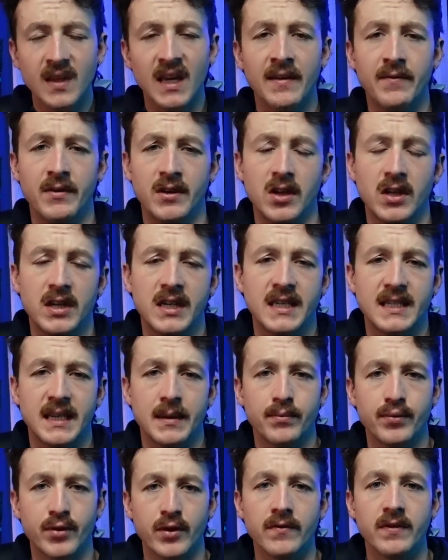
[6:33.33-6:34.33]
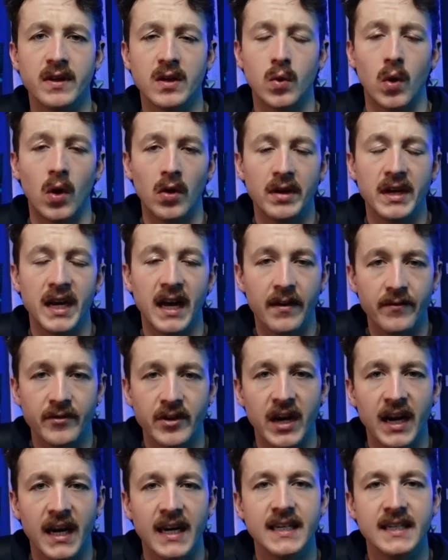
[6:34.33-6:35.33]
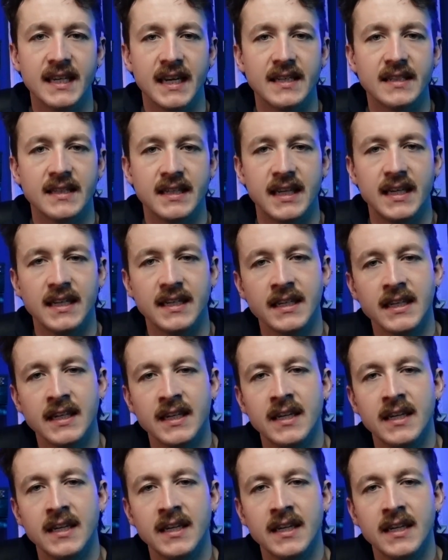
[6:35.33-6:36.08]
If you're looking to improve the quality of your high intensity,